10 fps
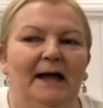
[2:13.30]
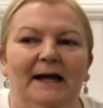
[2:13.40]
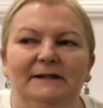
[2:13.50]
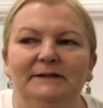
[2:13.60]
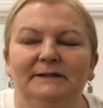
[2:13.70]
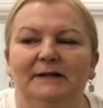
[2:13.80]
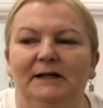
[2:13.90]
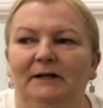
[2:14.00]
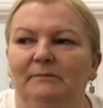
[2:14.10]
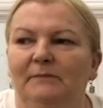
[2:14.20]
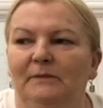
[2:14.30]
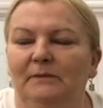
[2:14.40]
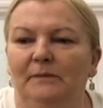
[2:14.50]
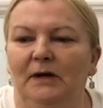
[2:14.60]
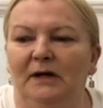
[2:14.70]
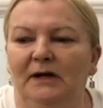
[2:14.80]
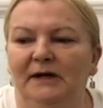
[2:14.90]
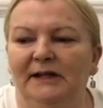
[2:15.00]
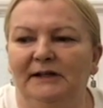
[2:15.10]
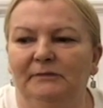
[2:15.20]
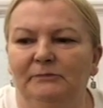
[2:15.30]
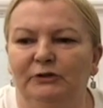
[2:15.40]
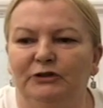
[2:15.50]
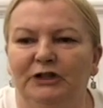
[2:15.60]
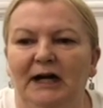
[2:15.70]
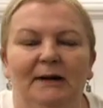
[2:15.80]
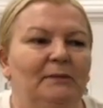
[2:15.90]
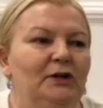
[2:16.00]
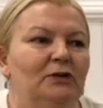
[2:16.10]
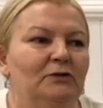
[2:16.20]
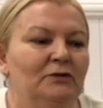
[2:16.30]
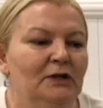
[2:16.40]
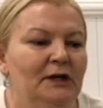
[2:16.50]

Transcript: And I used to come along